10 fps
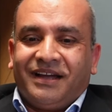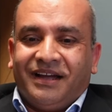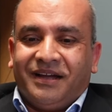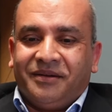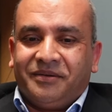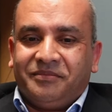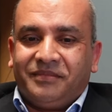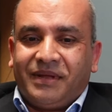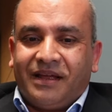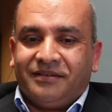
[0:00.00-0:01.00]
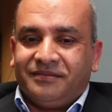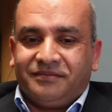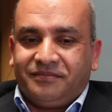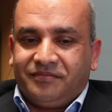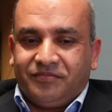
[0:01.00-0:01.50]
uh,
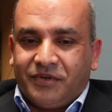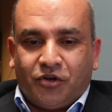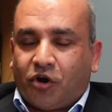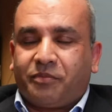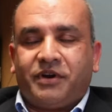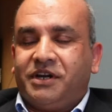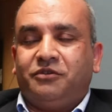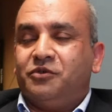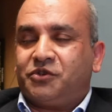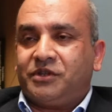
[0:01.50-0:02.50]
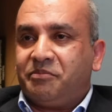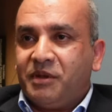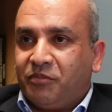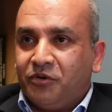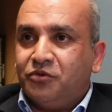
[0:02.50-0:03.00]
and a lot of credit goes to the
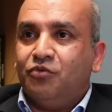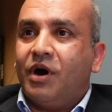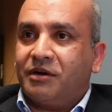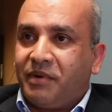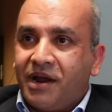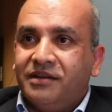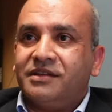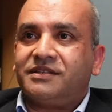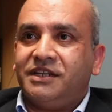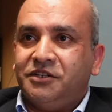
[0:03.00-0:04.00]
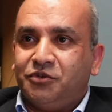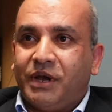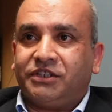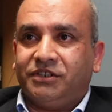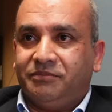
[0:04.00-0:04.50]
people who work behind the scene
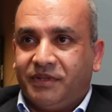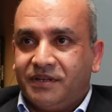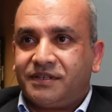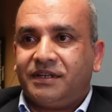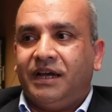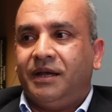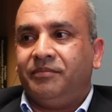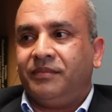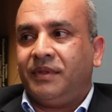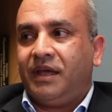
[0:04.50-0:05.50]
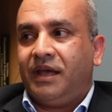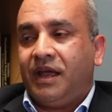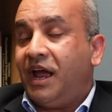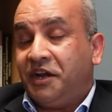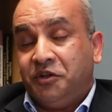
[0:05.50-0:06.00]
to achieve this um,
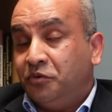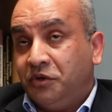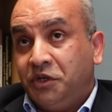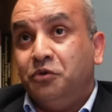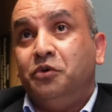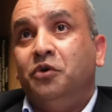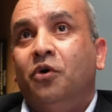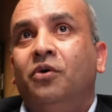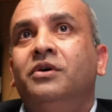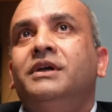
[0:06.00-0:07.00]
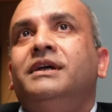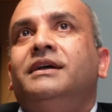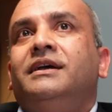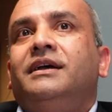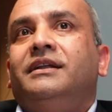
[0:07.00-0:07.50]
and you you would know
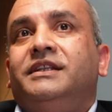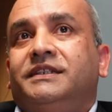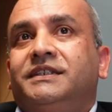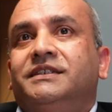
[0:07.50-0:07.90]
this